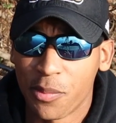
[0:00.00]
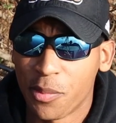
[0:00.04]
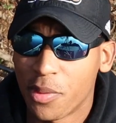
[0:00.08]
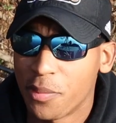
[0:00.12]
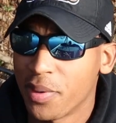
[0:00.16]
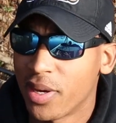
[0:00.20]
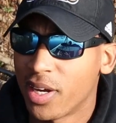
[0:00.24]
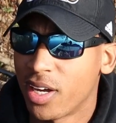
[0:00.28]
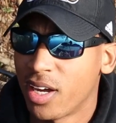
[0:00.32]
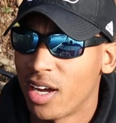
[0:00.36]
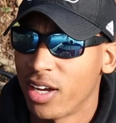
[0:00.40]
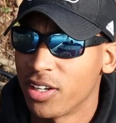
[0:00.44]
I
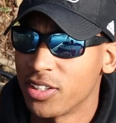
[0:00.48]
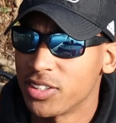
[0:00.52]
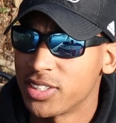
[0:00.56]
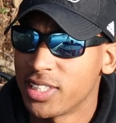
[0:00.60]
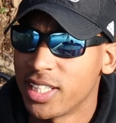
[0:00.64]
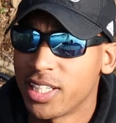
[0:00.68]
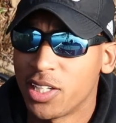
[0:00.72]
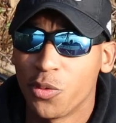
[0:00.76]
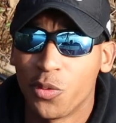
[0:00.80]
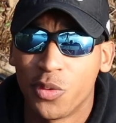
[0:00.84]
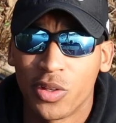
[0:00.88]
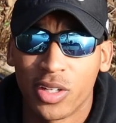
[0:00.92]
mean, I
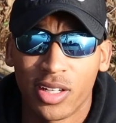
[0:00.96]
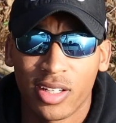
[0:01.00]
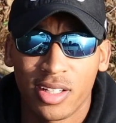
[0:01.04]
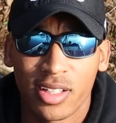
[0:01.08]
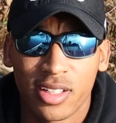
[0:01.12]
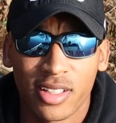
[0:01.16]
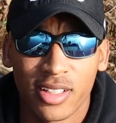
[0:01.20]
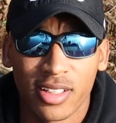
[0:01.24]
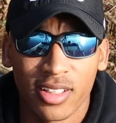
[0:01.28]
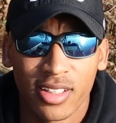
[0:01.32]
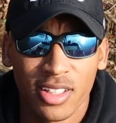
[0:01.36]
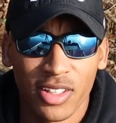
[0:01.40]
understand they want
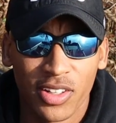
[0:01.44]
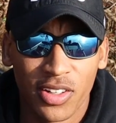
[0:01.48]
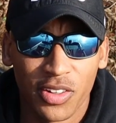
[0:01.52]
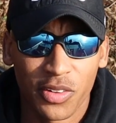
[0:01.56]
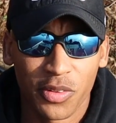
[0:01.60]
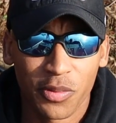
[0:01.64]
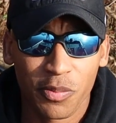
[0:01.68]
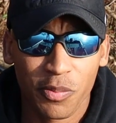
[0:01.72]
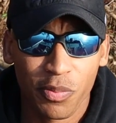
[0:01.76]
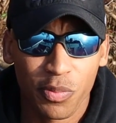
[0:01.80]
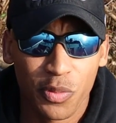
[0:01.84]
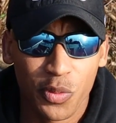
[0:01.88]

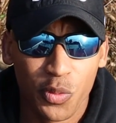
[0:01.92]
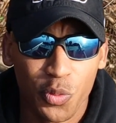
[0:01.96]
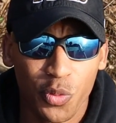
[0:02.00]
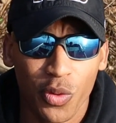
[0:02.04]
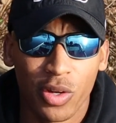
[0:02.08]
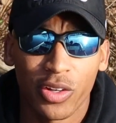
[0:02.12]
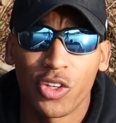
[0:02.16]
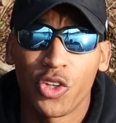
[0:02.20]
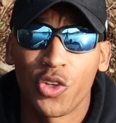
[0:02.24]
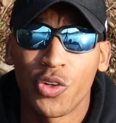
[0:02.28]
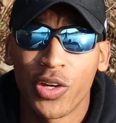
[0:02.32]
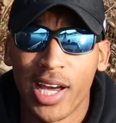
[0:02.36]
to,
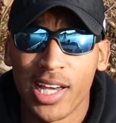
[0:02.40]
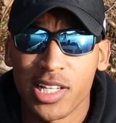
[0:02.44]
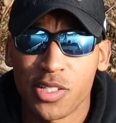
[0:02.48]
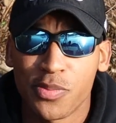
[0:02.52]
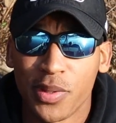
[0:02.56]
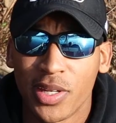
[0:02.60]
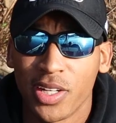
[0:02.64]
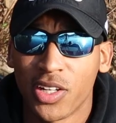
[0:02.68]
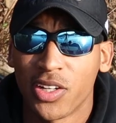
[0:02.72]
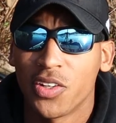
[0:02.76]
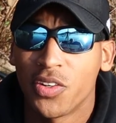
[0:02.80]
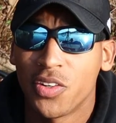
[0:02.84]
well, you guys
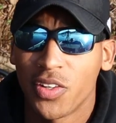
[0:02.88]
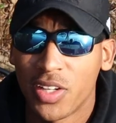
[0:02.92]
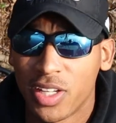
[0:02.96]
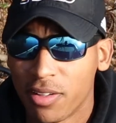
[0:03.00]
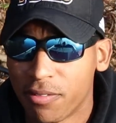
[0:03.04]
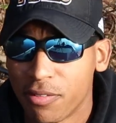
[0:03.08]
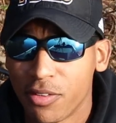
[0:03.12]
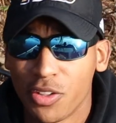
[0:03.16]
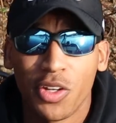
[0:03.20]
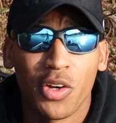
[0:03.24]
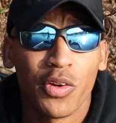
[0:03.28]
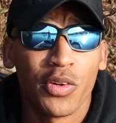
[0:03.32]
may know, and
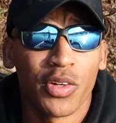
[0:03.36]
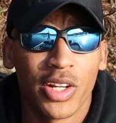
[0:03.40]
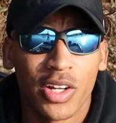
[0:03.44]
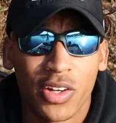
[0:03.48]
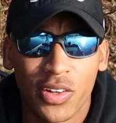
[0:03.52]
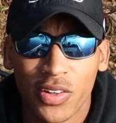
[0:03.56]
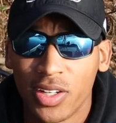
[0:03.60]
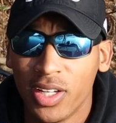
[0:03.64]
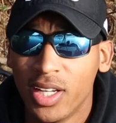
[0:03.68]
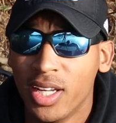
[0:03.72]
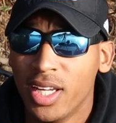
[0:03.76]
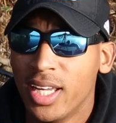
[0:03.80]
if you don't
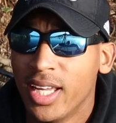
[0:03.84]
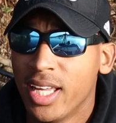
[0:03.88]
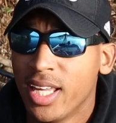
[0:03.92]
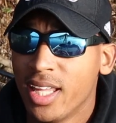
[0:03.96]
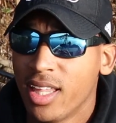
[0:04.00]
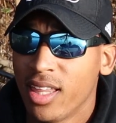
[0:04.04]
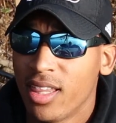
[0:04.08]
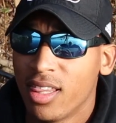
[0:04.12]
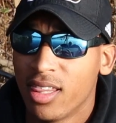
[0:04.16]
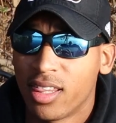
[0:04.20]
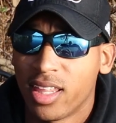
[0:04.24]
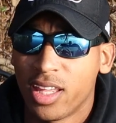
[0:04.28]
know,
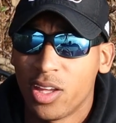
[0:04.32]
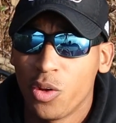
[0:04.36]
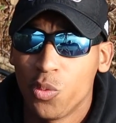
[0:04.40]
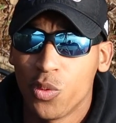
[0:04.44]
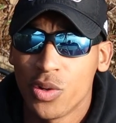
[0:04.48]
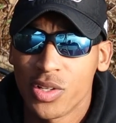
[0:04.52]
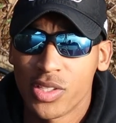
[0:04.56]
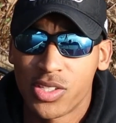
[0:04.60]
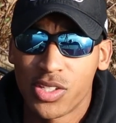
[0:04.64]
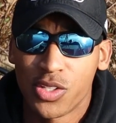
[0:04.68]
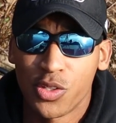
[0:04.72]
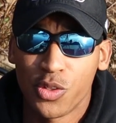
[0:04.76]
they
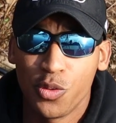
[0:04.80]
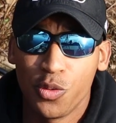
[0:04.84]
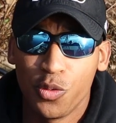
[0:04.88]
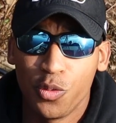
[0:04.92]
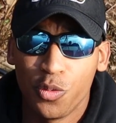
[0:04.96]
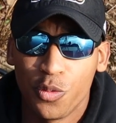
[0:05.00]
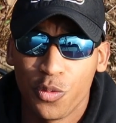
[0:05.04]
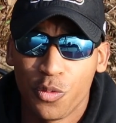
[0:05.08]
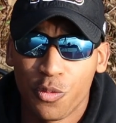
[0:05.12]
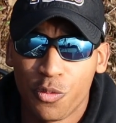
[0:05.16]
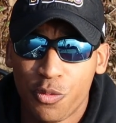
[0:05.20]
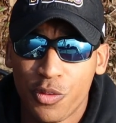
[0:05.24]
want to
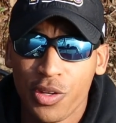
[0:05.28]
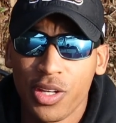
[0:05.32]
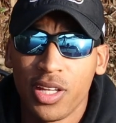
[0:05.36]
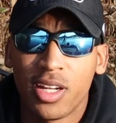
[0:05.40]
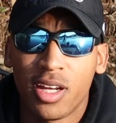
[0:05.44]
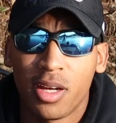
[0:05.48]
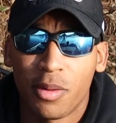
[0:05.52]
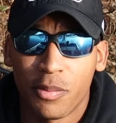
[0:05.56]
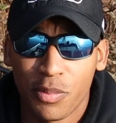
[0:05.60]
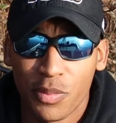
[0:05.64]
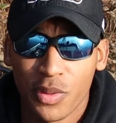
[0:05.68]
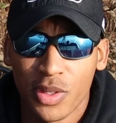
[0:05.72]
feed
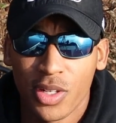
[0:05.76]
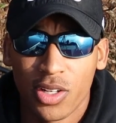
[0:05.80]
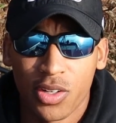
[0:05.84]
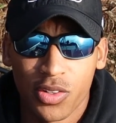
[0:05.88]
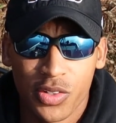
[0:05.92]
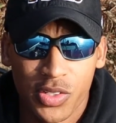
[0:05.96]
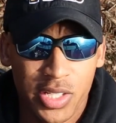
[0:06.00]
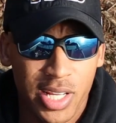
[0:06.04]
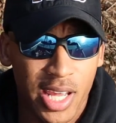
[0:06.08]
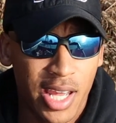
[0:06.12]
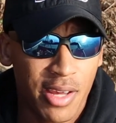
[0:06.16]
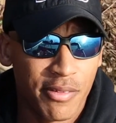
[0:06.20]
up,
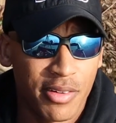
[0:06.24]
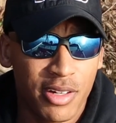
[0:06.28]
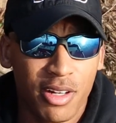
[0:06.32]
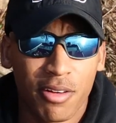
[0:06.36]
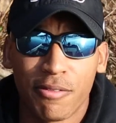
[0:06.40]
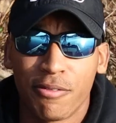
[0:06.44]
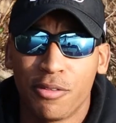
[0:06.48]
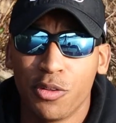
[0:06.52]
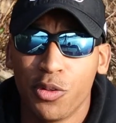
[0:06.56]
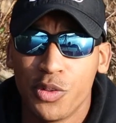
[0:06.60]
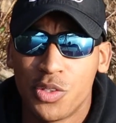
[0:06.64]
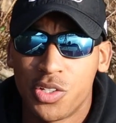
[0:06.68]
to have
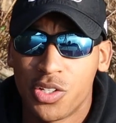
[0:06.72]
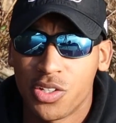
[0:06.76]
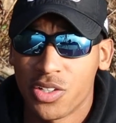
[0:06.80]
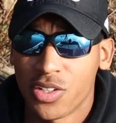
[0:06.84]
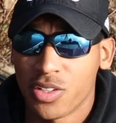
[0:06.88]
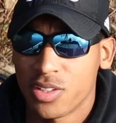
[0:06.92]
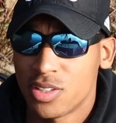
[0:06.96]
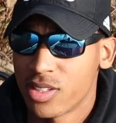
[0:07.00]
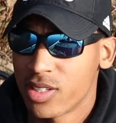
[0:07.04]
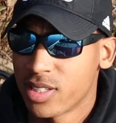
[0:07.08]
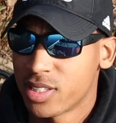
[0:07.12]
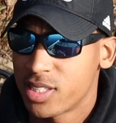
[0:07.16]
enough food
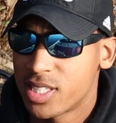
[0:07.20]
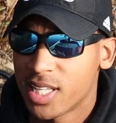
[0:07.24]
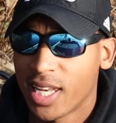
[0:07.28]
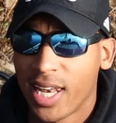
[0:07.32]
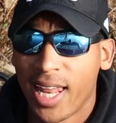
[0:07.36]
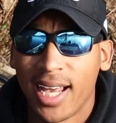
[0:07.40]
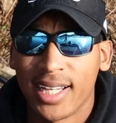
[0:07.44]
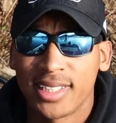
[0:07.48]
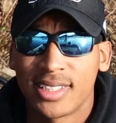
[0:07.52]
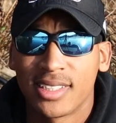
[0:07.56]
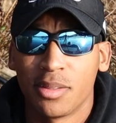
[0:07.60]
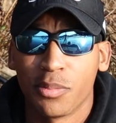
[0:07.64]
to
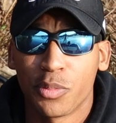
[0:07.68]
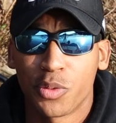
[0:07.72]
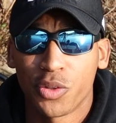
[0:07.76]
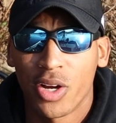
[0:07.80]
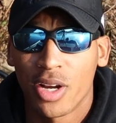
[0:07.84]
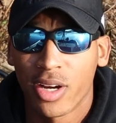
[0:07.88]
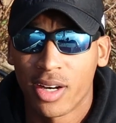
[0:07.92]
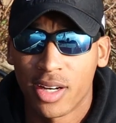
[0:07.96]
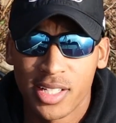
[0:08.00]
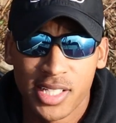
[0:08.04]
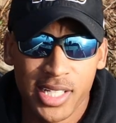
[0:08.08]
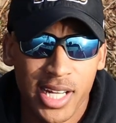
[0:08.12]
last them
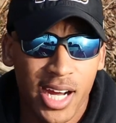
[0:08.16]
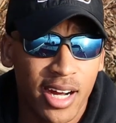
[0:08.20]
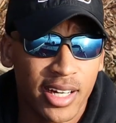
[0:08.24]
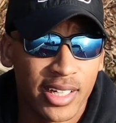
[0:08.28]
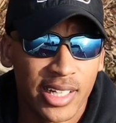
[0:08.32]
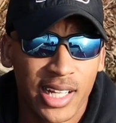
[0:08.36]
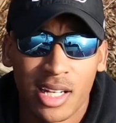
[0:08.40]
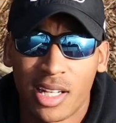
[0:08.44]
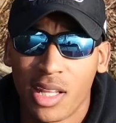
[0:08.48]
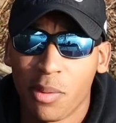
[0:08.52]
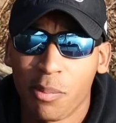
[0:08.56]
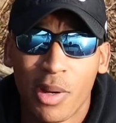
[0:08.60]
throughout an entire
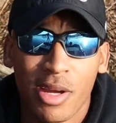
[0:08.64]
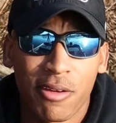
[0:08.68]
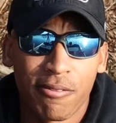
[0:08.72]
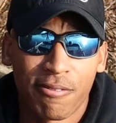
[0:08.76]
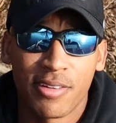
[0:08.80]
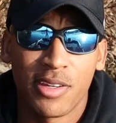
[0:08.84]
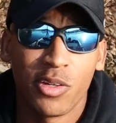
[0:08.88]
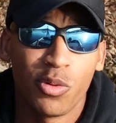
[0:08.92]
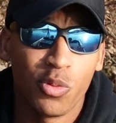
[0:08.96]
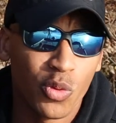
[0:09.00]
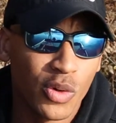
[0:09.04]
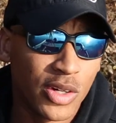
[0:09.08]
day. They might
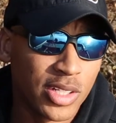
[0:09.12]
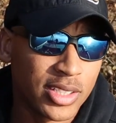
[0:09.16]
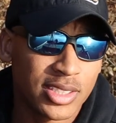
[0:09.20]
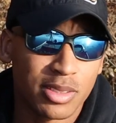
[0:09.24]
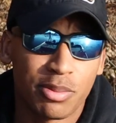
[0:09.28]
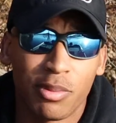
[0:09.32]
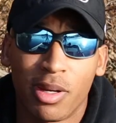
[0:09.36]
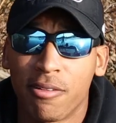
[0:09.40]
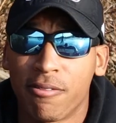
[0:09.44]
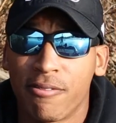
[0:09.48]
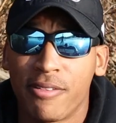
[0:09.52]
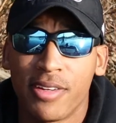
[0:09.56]
feed
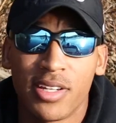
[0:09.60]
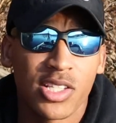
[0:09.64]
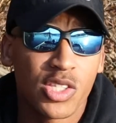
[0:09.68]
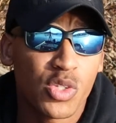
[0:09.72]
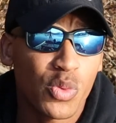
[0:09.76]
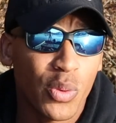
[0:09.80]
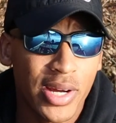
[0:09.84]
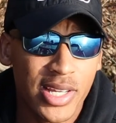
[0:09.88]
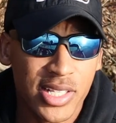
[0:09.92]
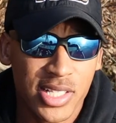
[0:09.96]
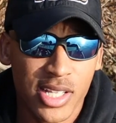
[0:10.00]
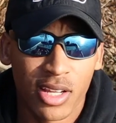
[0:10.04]
once, might feed
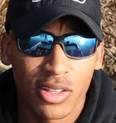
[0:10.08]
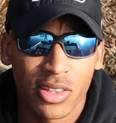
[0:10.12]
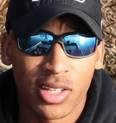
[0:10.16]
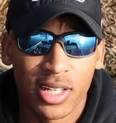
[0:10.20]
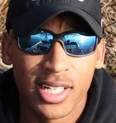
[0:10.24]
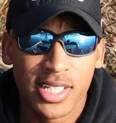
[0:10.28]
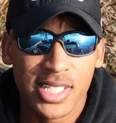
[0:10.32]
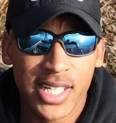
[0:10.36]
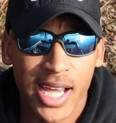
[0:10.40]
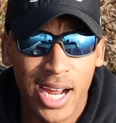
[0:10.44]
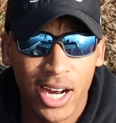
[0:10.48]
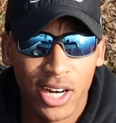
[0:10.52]
twice out the
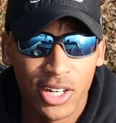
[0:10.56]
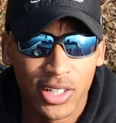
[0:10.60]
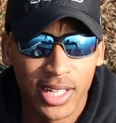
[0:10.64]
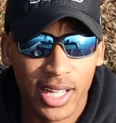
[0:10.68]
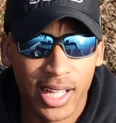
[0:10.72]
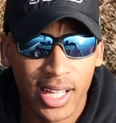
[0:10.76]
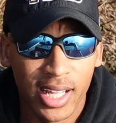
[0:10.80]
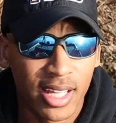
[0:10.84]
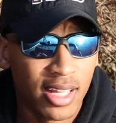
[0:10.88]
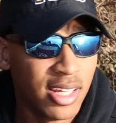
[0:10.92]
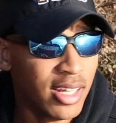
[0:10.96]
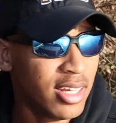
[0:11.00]
entire
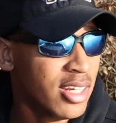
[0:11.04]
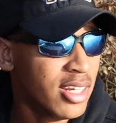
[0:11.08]
day.